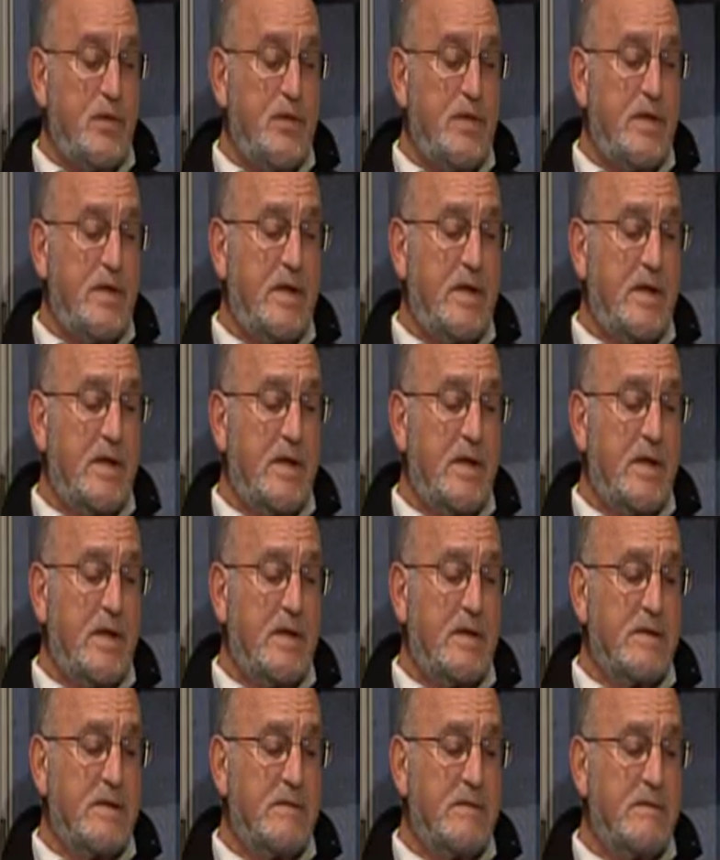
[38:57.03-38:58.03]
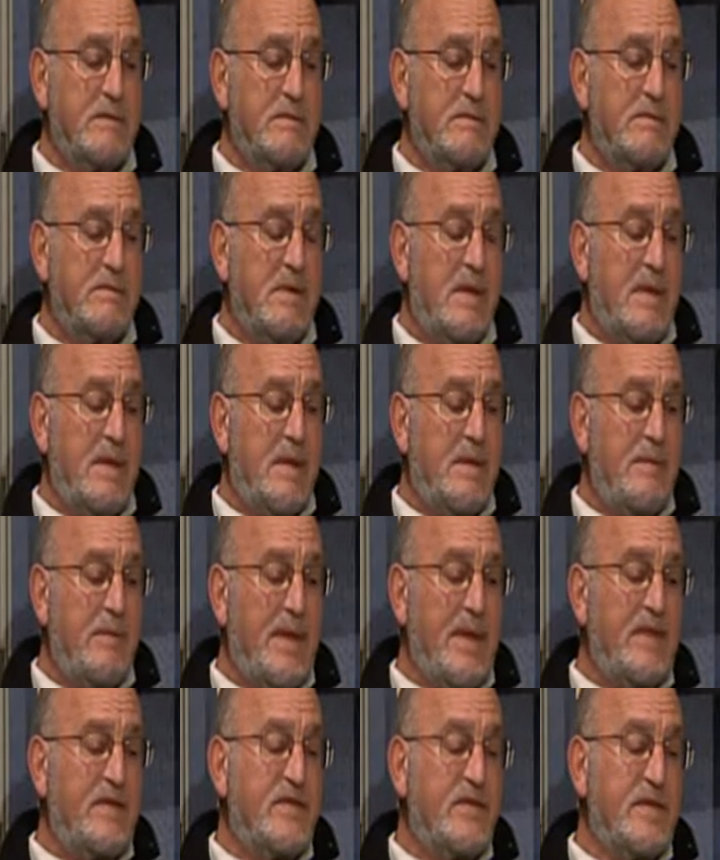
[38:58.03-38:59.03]
the
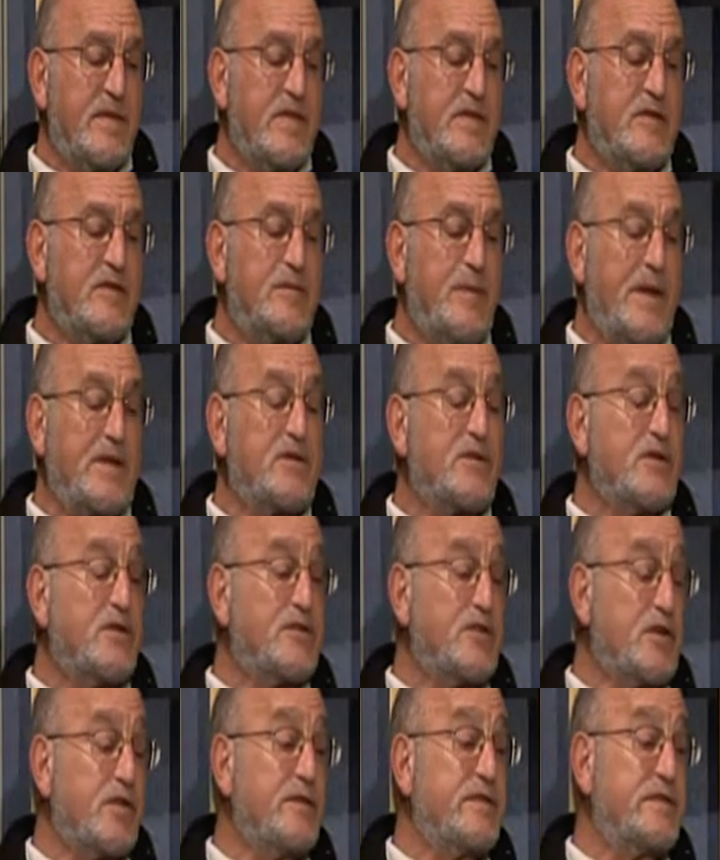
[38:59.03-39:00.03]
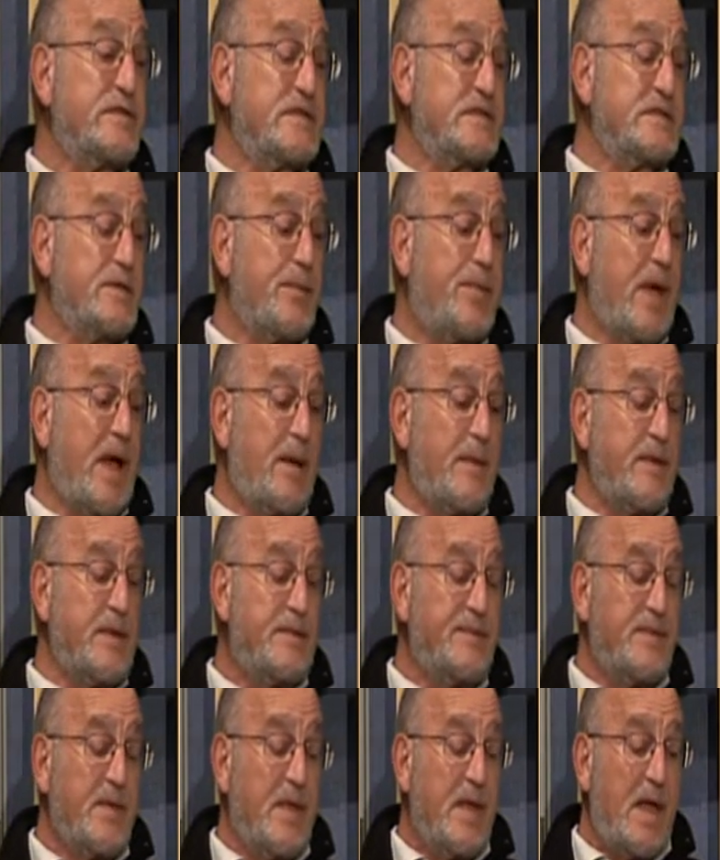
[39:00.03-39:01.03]
basically the Inspection Services
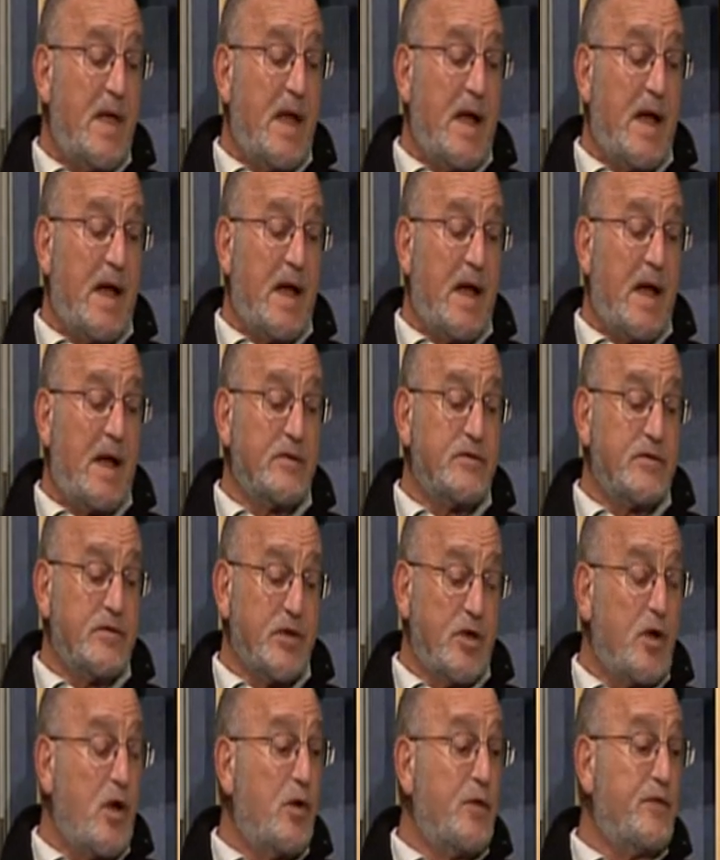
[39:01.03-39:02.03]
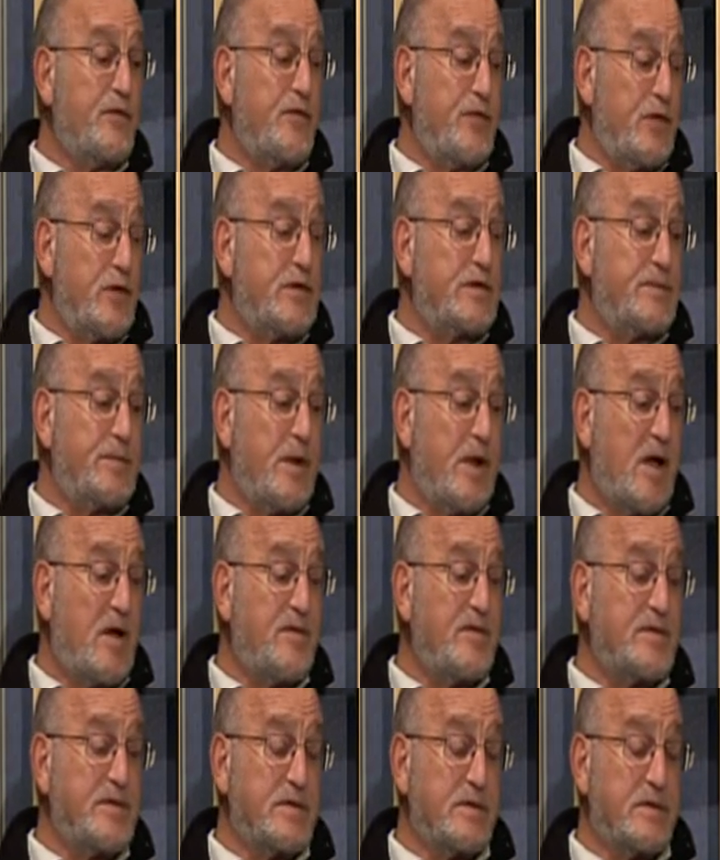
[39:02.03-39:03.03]
Department, to the Code Enforcement
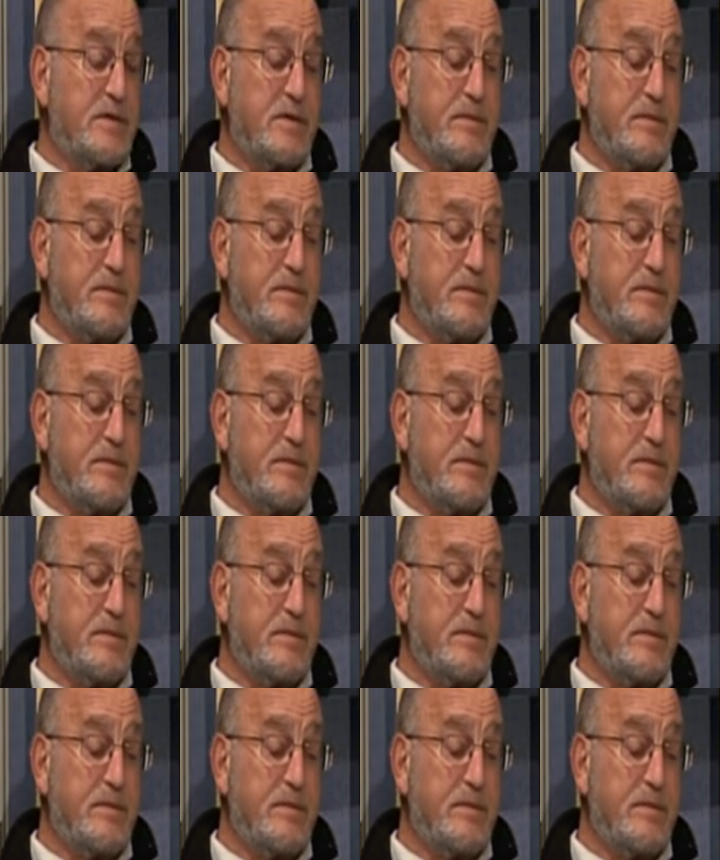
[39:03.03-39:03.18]
Officer. The